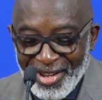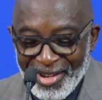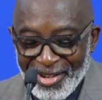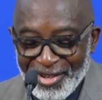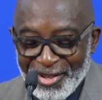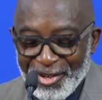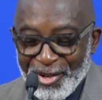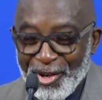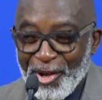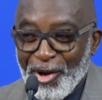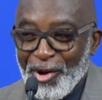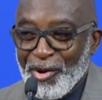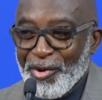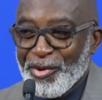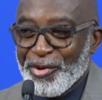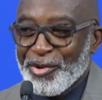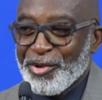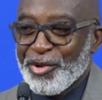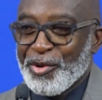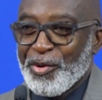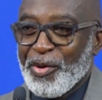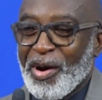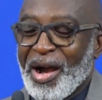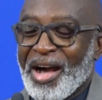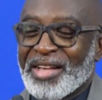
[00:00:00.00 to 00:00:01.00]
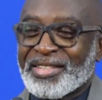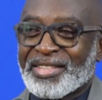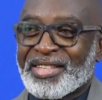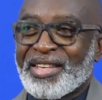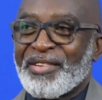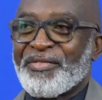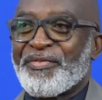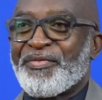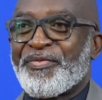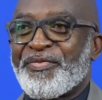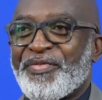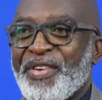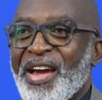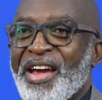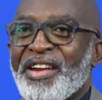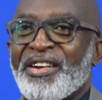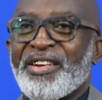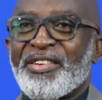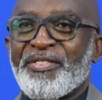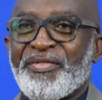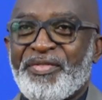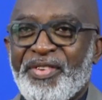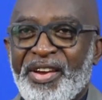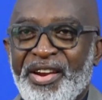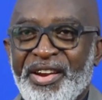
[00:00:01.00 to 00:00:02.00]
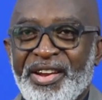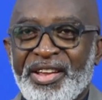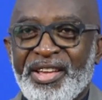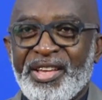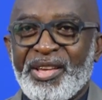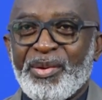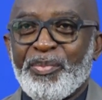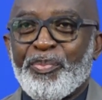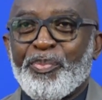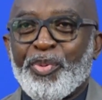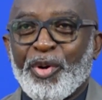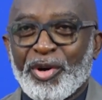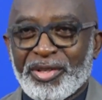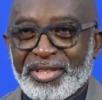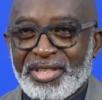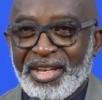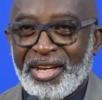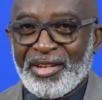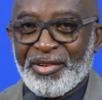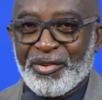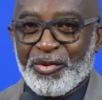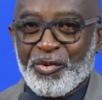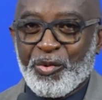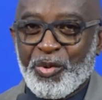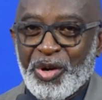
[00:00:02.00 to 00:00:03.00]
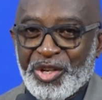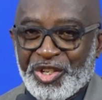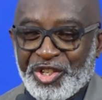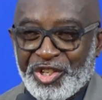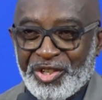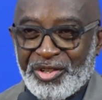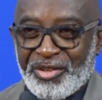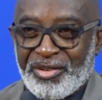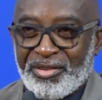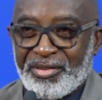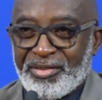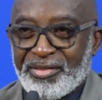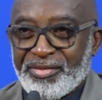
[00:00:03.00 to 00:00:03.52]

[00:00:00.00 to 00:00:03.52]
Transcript: You know, you ask a very, very important question.